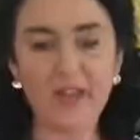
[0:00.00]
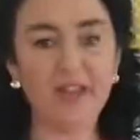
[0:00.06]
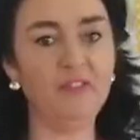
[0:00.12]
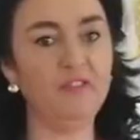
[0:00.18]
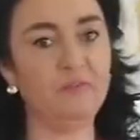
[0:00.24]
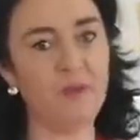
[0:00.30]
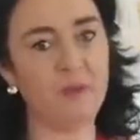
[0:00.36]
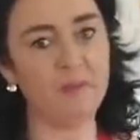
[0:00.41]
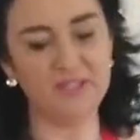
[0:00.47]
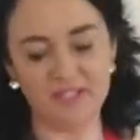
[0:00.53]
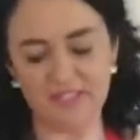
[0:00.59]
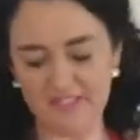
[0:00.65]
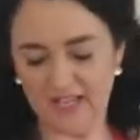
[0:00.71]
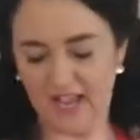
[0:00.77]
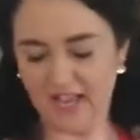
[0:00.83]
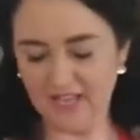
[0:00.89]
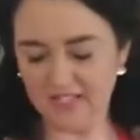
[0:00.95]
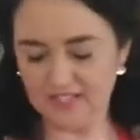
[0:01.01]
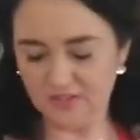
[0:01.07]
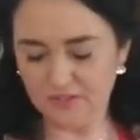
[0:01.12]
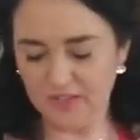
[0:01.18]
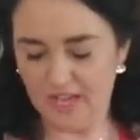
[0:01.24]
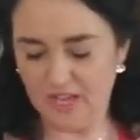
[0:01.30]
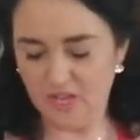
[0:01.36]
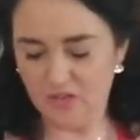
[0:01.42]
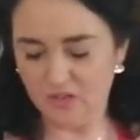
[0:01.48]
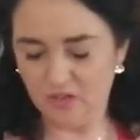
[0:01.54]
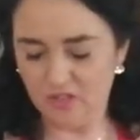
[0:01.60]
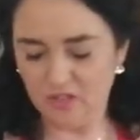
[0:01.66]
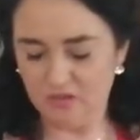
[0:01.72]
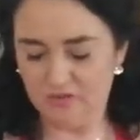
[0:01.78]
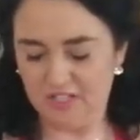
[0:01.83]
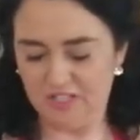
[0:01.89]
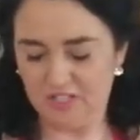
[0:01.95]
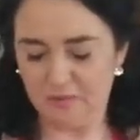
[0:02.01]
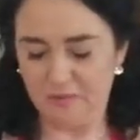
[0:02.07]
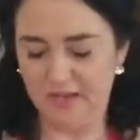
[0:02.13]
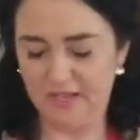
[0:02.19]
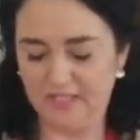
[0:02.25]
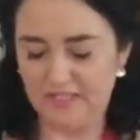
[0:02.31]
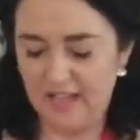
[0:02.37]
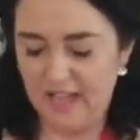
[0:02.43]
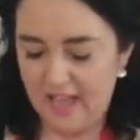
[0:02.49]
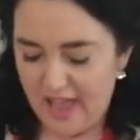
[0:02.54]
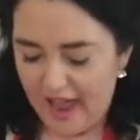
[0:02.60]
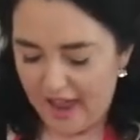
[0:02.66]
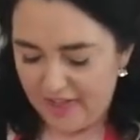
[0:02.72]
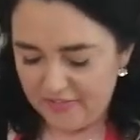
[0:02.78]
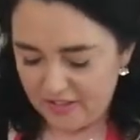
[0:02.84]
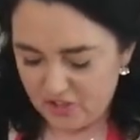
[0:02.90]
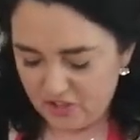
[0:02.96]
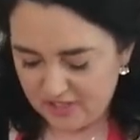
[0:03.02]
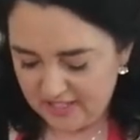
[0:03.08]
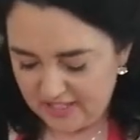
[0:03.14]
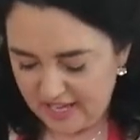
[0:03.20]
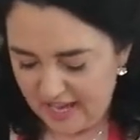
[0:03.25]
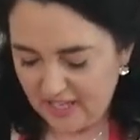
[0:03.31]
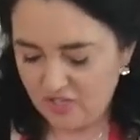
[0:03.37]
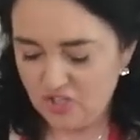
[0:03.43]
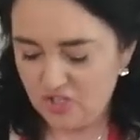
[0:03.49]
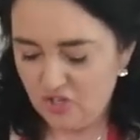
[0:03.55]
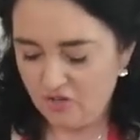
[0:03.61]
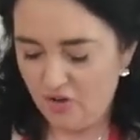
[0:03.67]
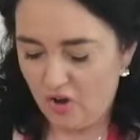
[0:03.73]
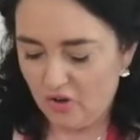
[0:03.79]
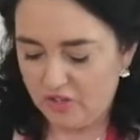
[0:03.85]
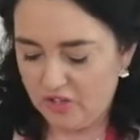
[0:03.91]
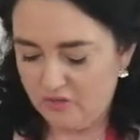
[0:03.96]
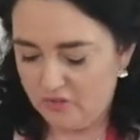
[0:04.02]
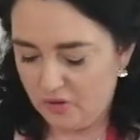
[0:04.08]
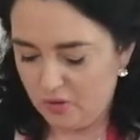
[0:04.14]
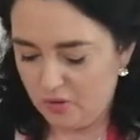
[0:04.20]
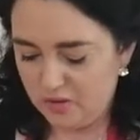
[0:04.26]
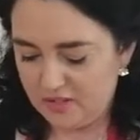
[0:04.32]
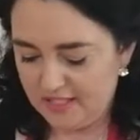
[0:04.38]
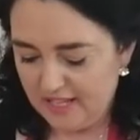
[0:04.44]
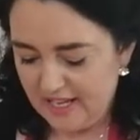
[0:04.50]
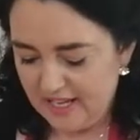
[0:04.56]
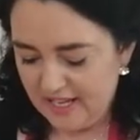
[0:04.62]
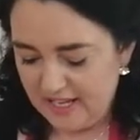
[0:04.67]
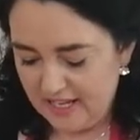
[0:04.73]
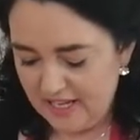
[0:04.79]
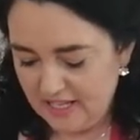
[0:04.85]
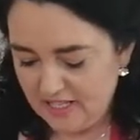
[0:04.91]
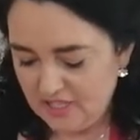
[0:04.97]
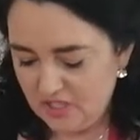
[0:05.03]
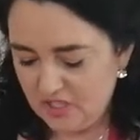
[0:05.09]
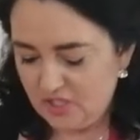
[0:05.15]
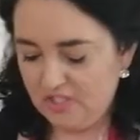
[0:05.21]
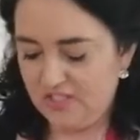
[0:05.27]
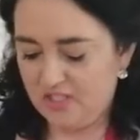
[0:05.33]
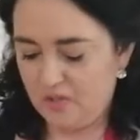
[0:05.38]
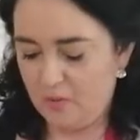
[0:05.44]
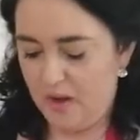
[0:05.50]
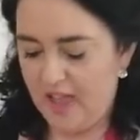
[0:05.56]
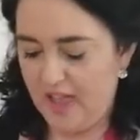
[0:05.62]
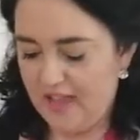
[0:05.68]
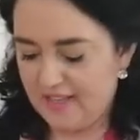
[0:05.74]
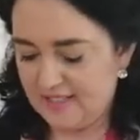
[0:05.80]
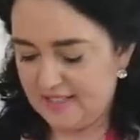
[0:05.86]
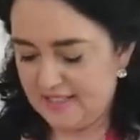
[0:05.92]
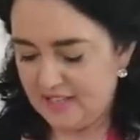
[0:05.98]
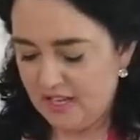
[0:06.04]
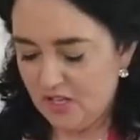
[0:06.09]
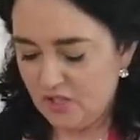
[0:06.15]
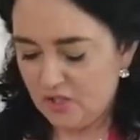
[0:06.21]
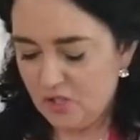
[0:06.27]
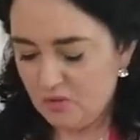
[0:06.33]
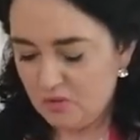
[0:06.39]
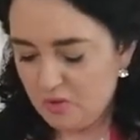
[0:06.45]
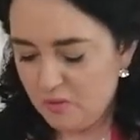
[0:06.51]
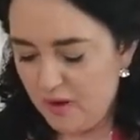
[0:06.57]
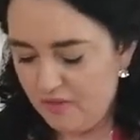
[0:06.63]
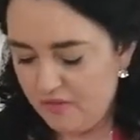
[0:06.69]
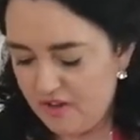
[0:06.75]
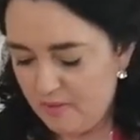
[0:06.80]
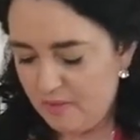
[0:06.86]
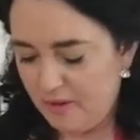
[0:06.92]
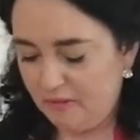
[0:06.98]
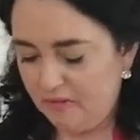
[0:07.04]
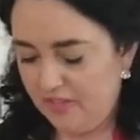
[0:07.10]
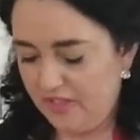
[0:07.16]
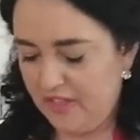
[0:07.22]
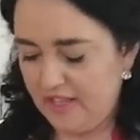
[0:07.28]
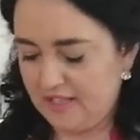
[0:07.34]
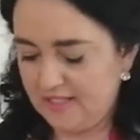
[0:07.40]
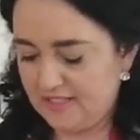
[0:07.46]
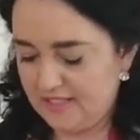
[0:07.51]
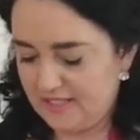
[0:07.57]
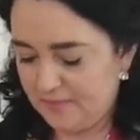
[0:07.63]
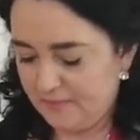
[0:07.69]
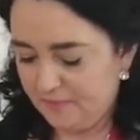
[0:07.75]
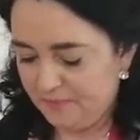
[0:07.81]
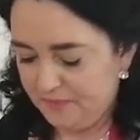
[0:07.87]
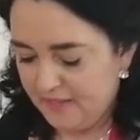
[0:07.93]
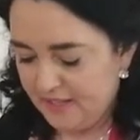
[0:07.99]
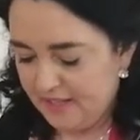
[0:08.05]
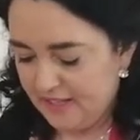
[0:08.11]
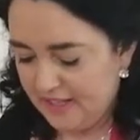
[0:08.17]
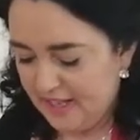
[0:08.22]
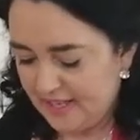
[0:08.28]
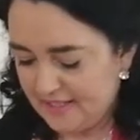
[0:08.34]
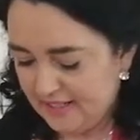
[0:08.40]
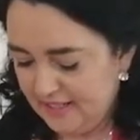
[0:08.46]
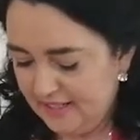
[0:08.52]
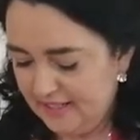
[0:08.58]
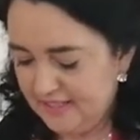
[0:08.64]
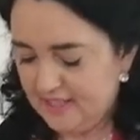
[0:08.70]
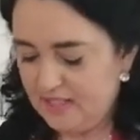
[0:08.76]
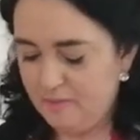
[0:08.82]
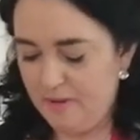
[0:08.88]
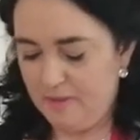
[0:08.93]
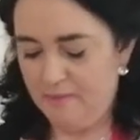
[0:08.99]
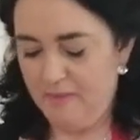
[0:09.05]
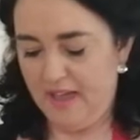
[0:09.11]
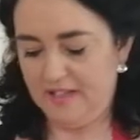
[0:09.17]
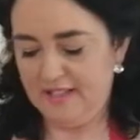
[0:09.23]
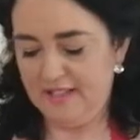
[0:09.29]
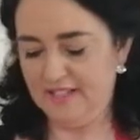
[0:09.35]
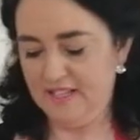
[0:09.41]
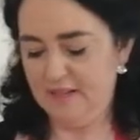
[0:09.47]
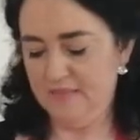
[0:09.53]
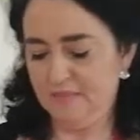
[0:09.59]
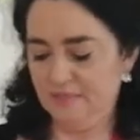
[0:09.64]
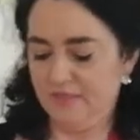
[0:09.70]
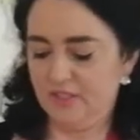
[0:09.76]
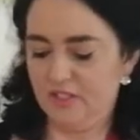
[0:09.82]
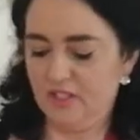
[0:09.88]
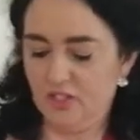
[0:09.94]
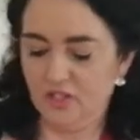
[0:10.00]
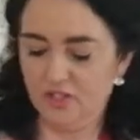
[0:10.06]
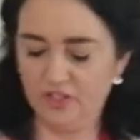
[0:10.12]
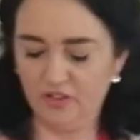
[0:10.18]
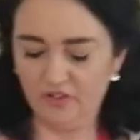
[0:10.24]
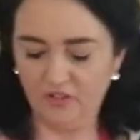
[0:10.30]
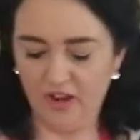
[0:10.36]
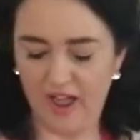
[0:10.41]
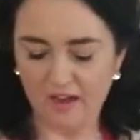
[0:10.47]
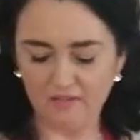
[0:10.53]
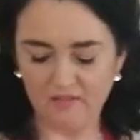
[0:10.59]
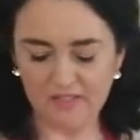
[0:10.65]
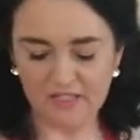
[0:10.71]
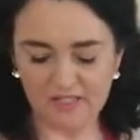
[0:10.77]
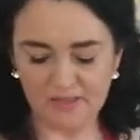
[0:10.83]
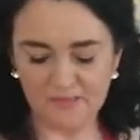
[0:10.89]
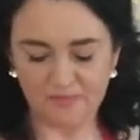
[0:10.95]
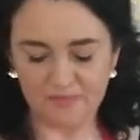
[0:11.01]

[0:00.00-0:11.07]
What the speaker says: knife, mums and dads, okay, you're going to do this bit, and then just cut your Rocky Road into squares. Don't worry about things getting a little bit messy. Turn it around